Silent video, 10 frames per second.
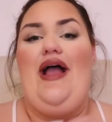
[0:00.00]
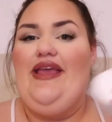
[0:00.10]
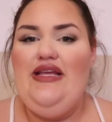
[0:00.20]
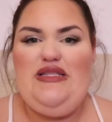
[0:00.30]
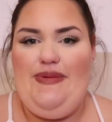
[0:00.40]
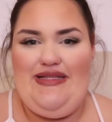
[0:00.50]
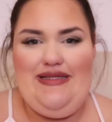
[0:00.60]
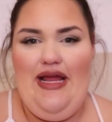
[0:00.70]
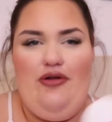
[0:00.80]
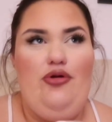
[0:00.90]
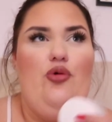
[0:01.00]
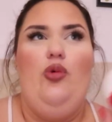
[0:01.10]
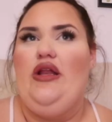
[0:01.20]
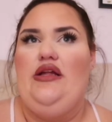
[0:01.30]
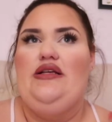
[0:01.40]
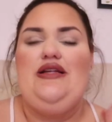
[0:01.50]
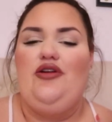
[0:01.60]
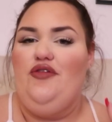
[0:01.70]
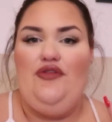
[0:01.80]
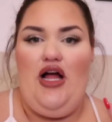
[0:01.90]
I can't speak today. I don't know what it is. I don't
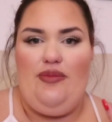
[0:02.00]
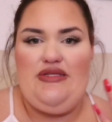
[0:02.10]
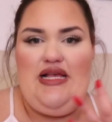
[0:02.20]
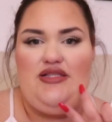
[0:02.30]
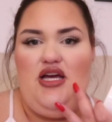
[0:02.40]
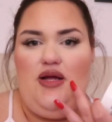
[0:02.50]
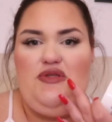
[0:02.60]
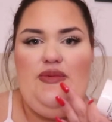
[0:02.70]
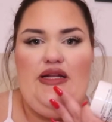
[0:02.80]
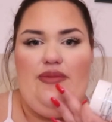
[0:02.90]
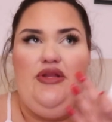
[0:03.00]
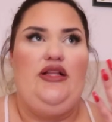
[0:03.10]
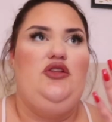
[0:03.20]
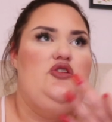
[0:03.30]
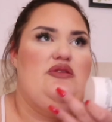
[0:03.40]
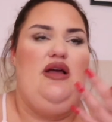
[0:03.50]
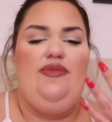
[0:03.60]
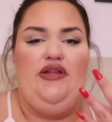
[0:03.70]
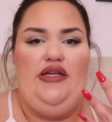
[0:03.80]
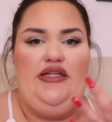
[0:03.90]
know if Vlogmas has caught up to me and I'm like losing my
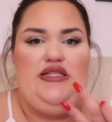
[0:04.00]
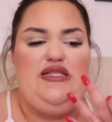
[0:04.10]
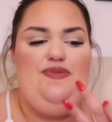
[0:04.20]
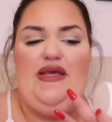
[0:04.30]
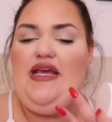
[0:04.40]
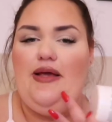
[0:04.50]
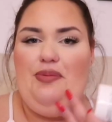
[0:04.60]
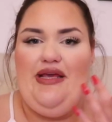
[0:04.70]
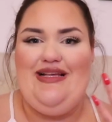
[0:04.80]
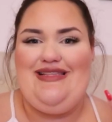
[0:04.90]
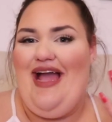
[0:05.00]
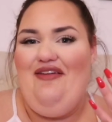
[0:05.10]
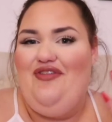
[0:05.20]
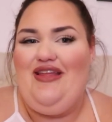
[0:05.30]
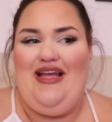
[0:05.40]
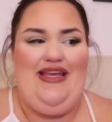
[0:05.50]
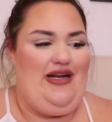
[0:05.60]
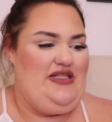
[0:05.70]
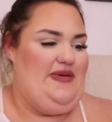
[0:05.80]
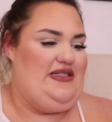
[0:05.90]
ability to speak because I feel like I
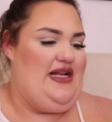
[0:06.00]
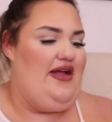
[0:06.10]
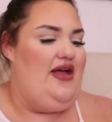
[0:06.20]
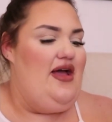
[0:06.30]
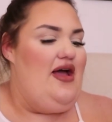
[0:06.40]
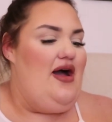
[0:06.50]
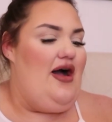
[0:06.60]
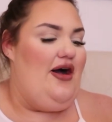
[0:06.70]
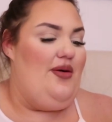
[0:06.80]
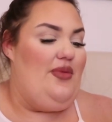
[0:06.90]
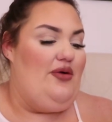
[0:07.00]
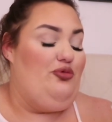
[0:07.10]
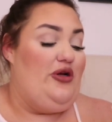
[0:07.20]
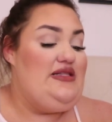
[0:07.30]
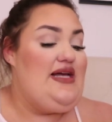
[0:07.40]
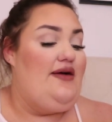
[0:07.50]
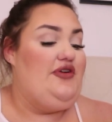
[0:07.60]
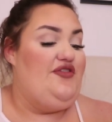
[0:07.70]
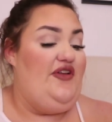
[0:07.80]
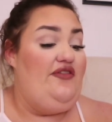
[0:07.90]
cannot speak today. Um, rinse
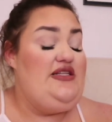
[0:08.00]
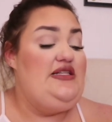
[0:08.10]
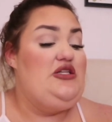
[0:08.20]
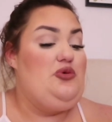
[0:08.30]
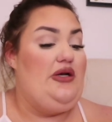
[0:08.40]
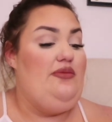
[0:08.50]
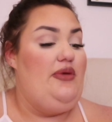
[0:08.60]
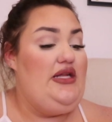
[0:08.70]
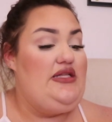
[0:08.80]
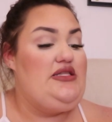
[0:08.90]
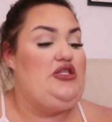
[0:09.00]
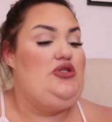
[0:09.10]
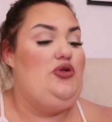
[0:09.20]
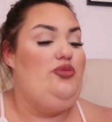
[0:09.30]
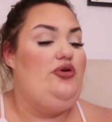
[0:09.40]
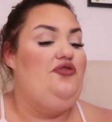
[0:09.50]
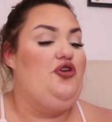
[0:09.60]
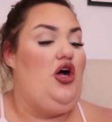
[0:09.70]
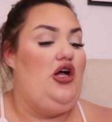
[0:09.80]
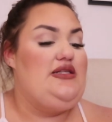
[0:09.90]
after 15 to 20 minutes, suitable
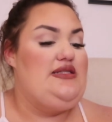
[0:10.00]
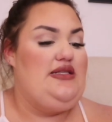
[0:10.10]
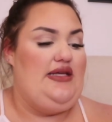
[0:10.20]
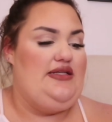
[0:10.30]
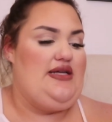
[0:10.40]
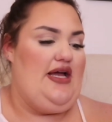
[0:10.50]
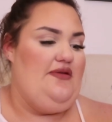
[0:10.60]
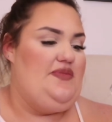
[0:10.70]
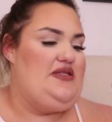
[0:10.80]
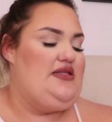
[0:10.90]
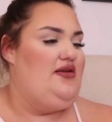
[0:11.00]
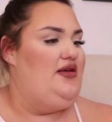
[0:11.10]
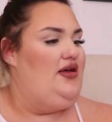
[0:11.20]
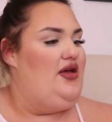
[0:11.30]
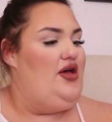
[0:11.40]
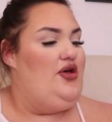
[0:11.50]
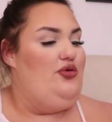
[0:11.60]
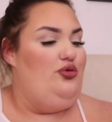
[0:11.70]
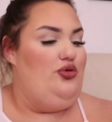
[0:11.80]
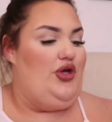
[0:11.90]
for all skin types.
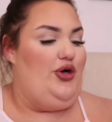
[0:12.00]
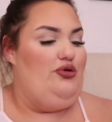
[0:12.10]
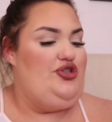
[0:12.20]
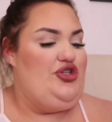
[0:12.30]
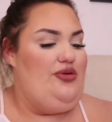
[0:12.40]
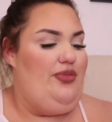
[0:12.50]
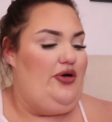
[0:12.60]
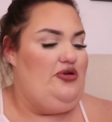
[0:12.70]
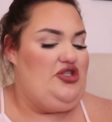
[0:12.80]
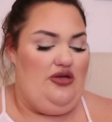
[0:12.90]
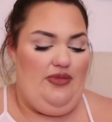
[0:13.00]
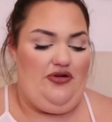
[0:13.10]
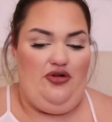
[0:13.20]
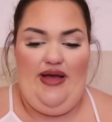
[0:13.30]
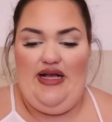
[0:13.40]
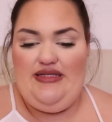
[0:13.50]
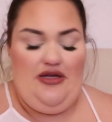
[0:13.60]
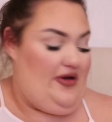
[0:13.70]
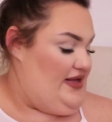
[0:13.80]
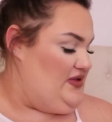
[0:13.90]
Ooh, the Ocean Potion Mineral Mask.
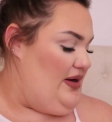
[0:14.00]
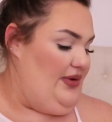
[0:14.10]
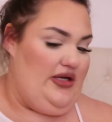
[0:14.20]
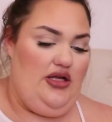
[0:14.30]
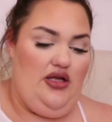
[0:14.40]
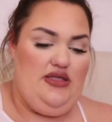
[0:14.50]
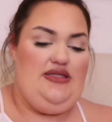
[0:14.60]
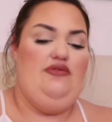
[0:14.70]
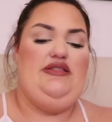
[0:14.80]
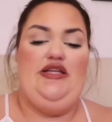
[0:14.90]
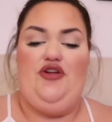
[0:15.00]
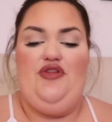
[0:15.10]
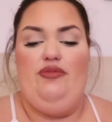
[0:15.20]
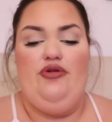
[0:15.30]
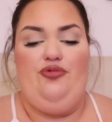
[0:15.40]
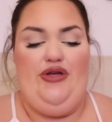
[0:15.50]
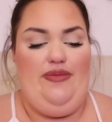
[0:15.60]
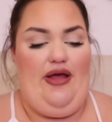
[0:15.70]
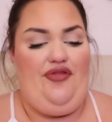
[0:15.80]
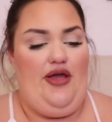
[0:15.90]
Okay, so I'm gonna see what's in here and then I'm gonna read
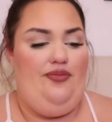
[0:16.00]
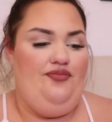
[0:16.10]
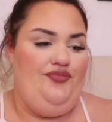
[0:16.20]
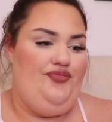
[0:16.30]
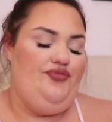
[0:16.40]
about them.